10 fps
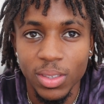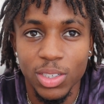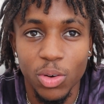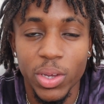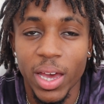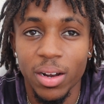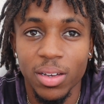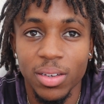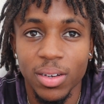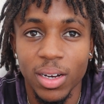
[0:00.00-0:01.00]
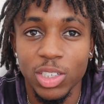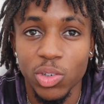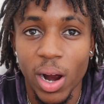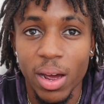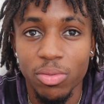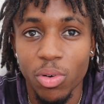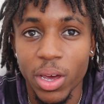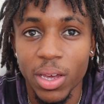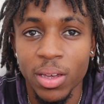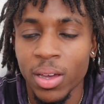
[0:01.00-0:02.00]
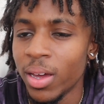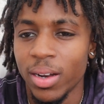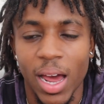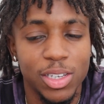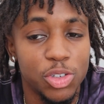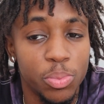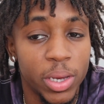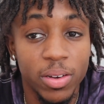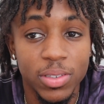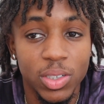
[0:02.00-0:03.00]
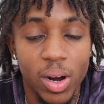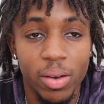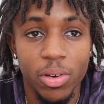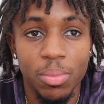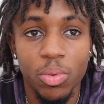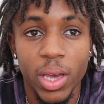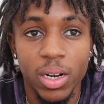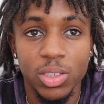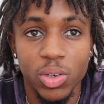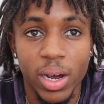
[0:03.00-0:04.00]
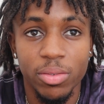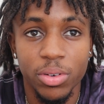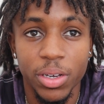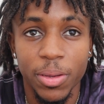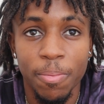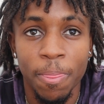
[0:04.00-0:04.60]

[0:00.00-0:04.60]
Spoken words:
So we had a driveway, not too big of a driveway, but we had a driveway